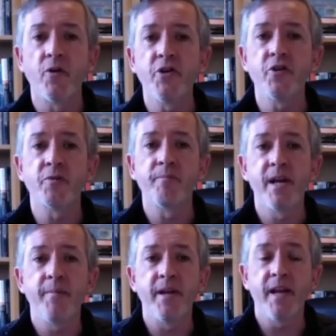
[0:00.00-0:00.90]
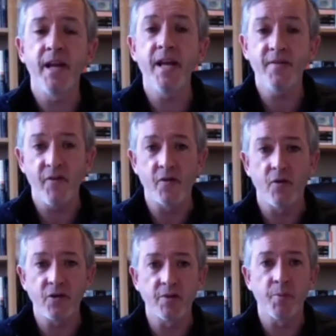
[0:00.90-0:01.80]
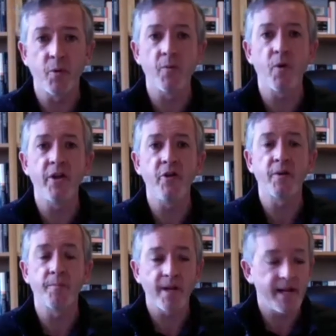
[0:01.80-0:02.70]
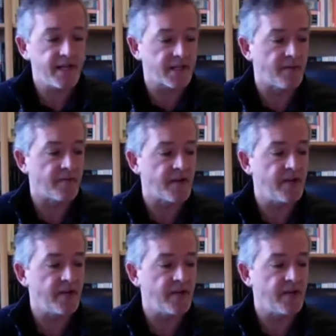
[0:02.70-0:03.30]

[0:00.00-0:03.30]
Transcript: Or you could maybe, if you have got to the point where you can play some of it,